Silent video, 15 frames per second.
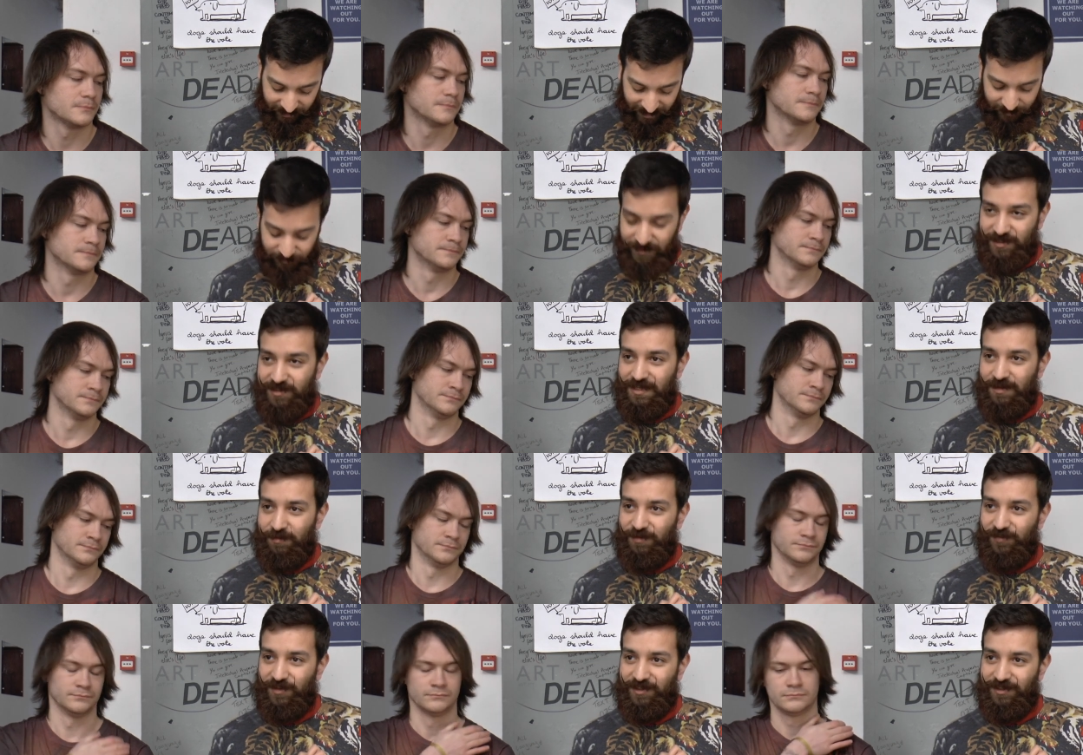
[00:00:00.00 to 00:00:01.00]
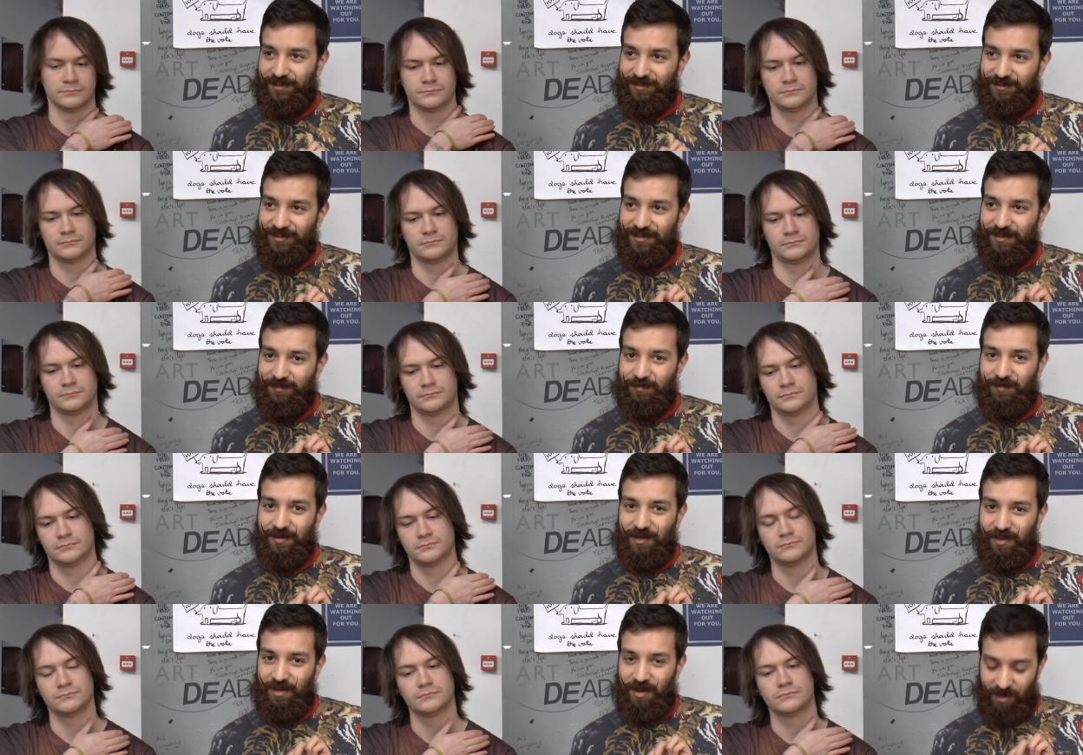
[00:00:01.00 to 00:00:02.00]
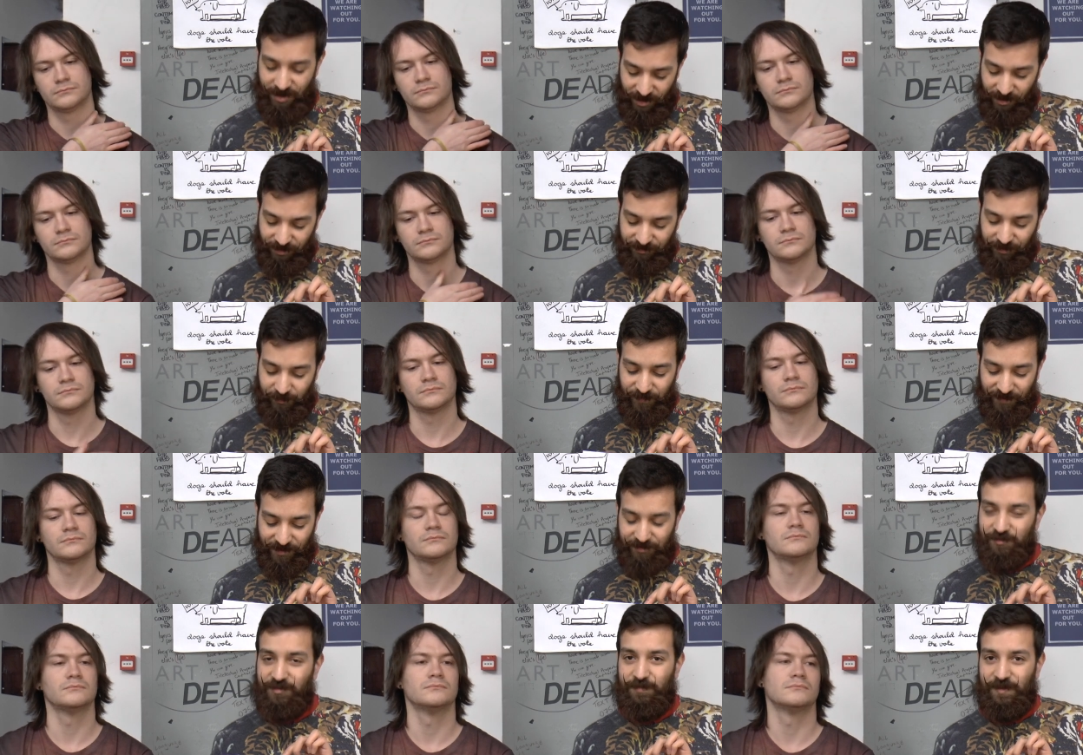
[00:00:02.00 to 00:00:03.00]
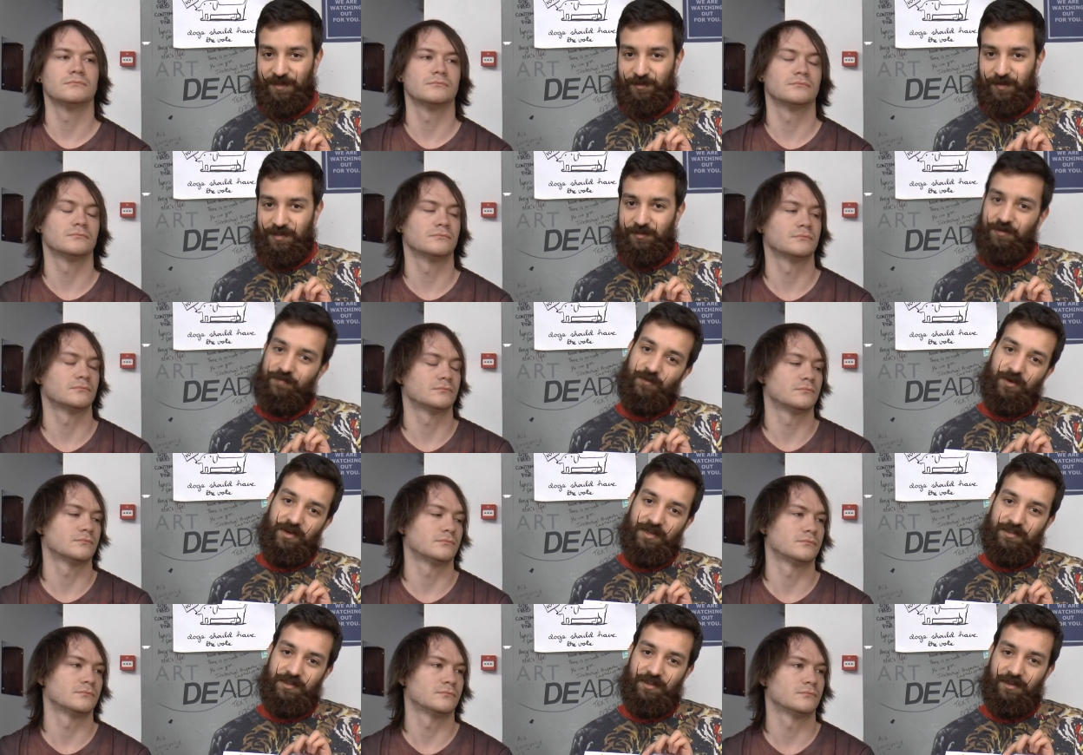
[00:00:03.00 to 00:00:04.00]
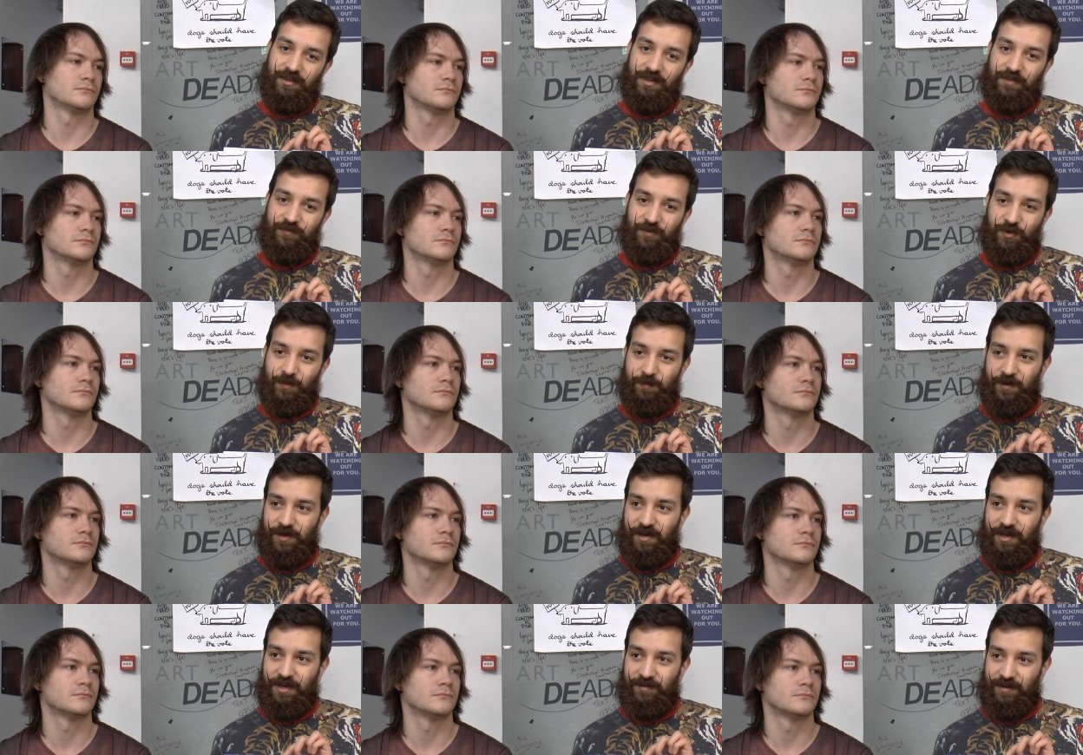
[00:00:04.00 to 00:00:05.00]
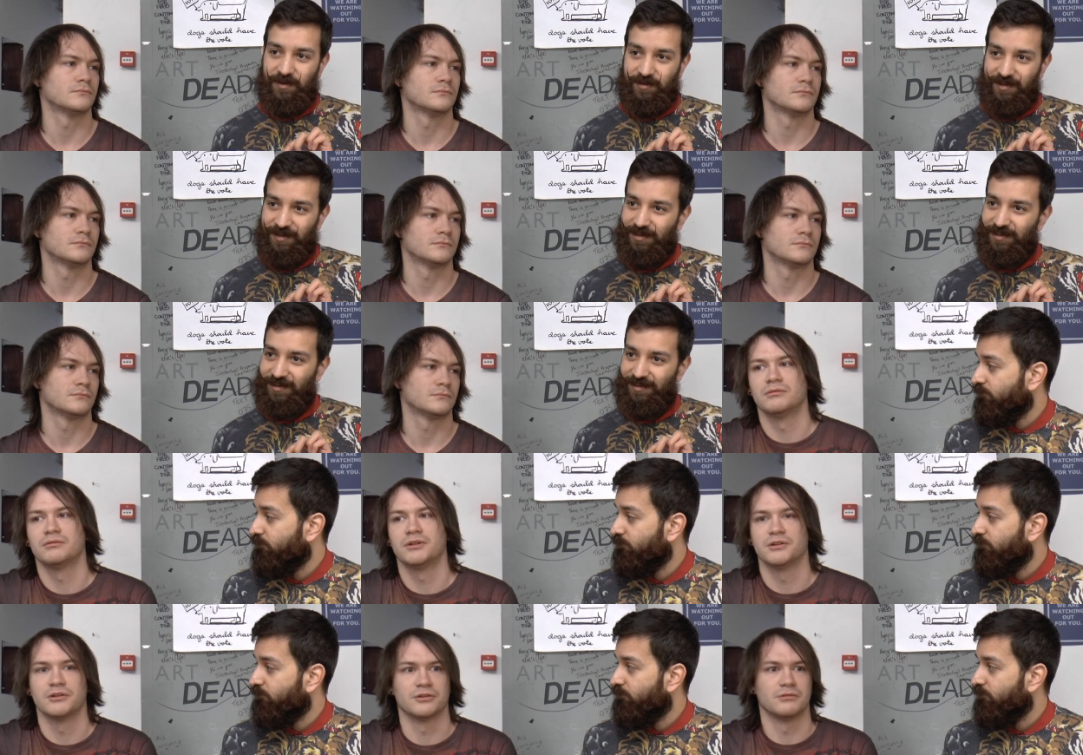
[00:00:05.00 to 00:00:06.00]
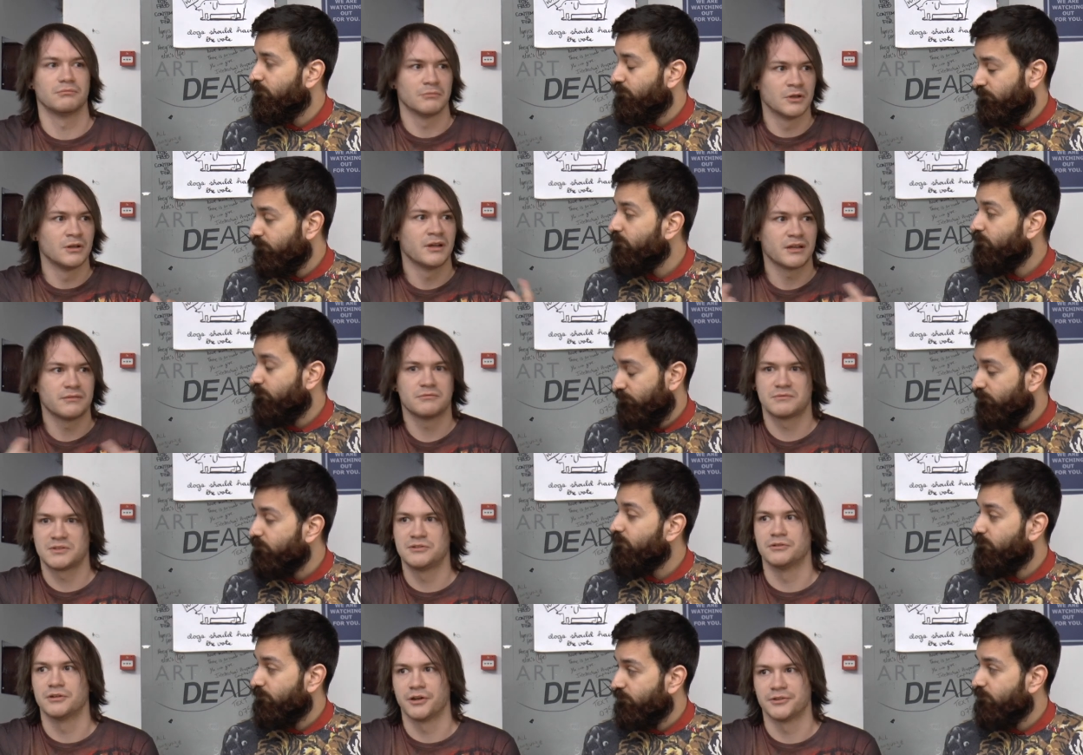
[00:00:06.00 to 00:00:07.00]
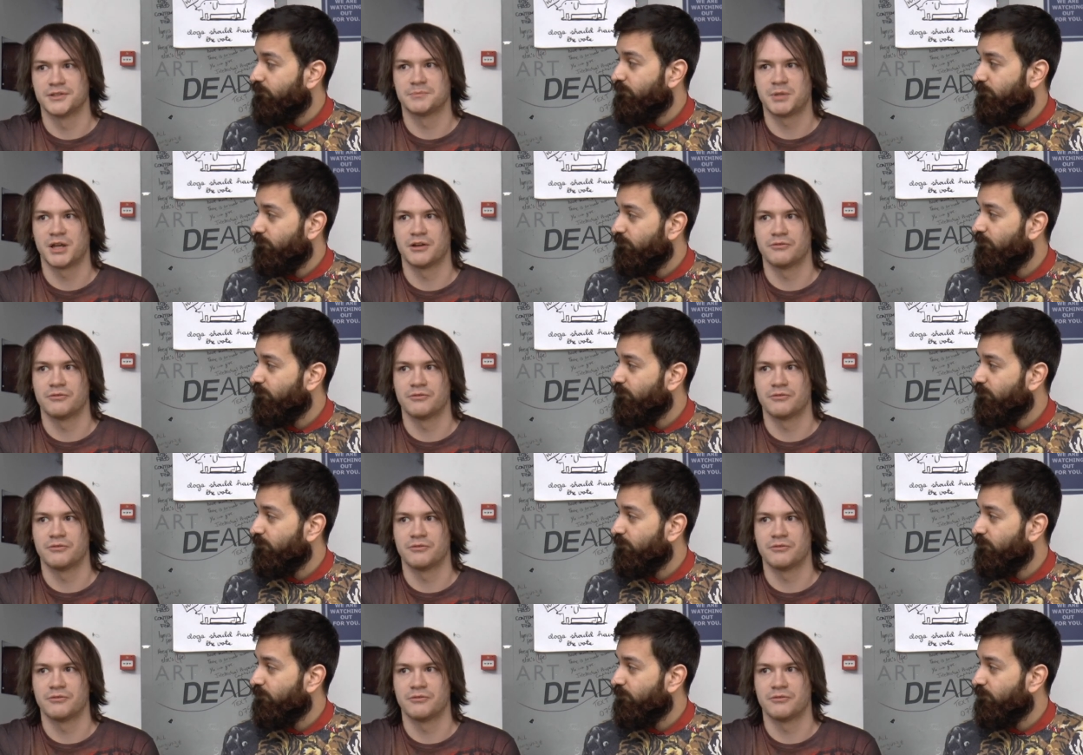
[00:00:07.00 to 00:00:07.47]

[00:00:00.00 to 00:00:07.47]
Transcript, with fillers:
Speaker 1: the admin team, the finance team. So we felt this was the best way to avoid a kind of corporate hierarchy. You know,
Speaker 2: the studio holders pay